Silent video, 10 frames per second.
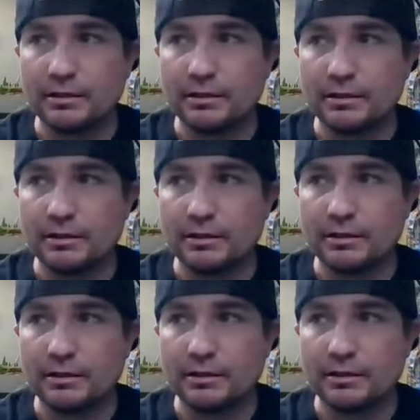and you
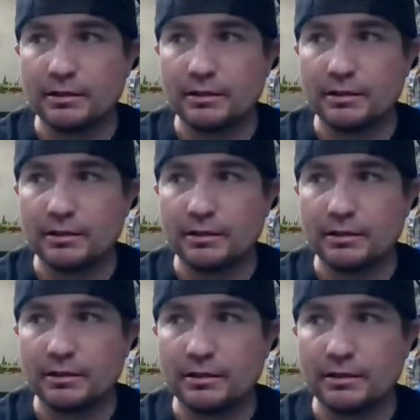don't really have nothing to
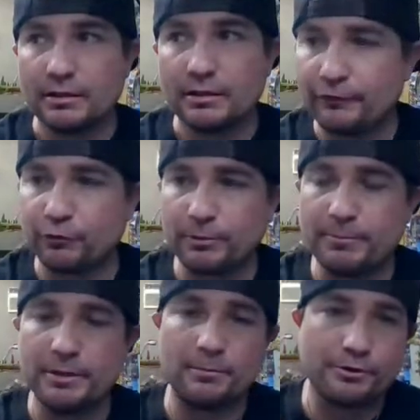go off of,
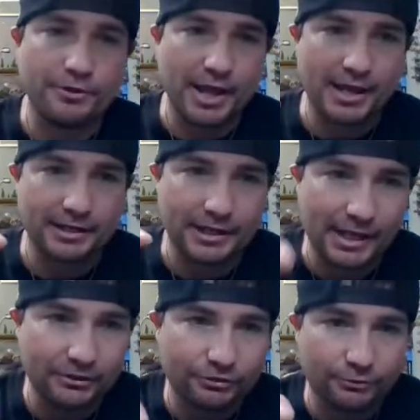remember that an
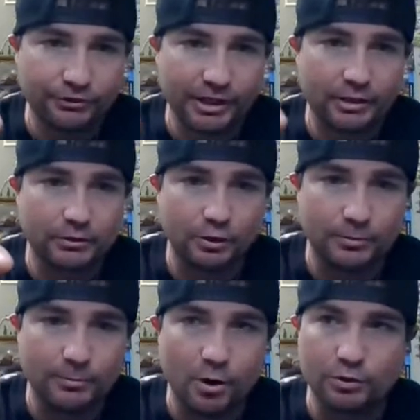HO scale
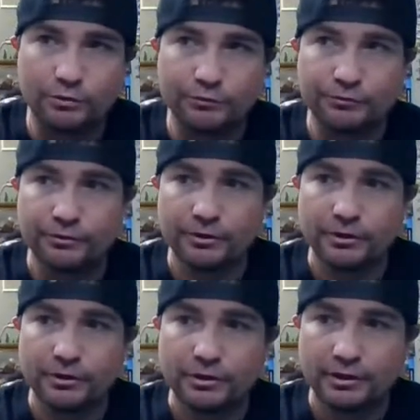locomotive
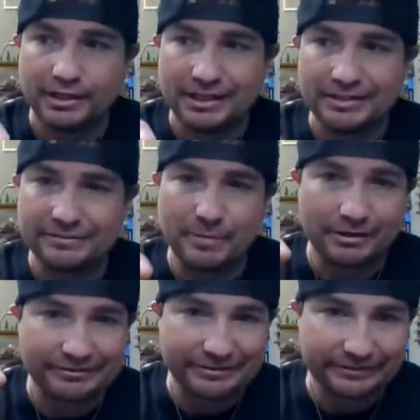is
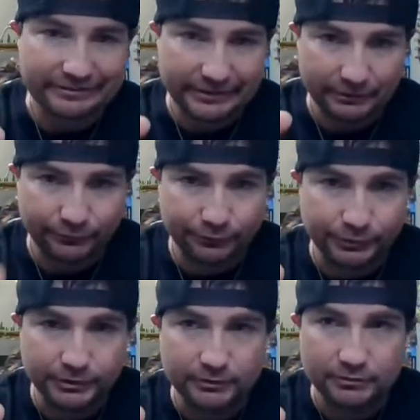about 16
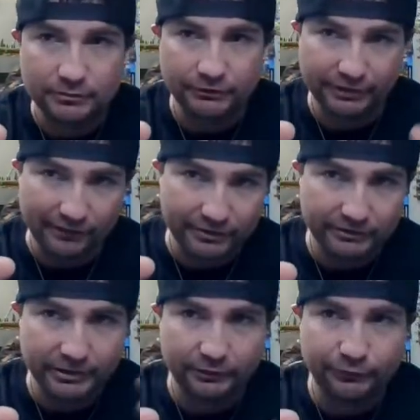foot to
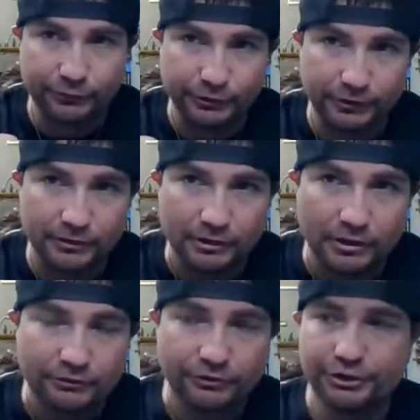17 foot.
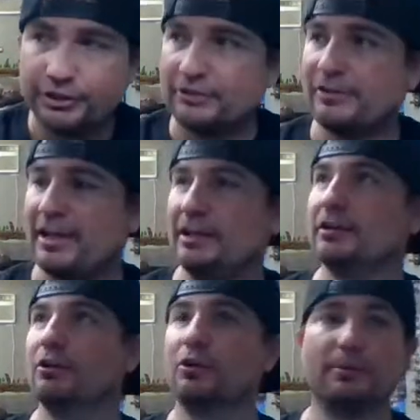So you can take a
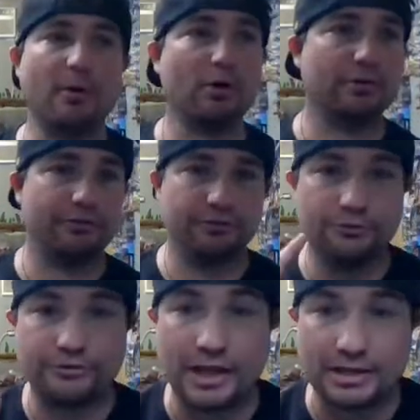locomotive and
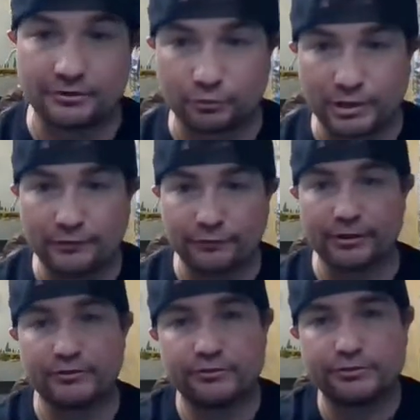use that as
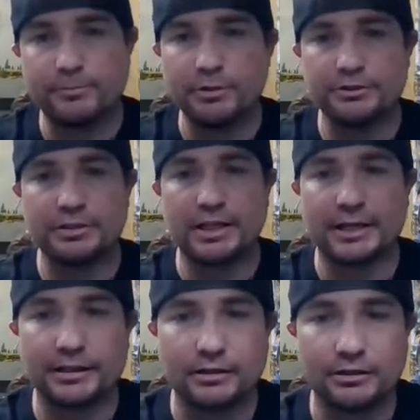reference to building like